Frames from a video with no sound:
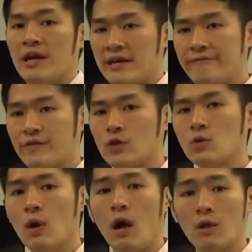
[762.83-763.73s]
if
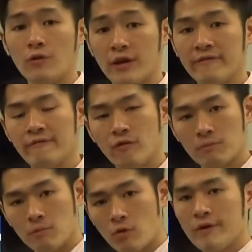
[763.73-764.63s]
you are looking for
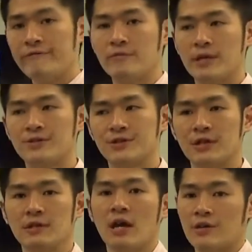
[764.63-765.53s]
more information,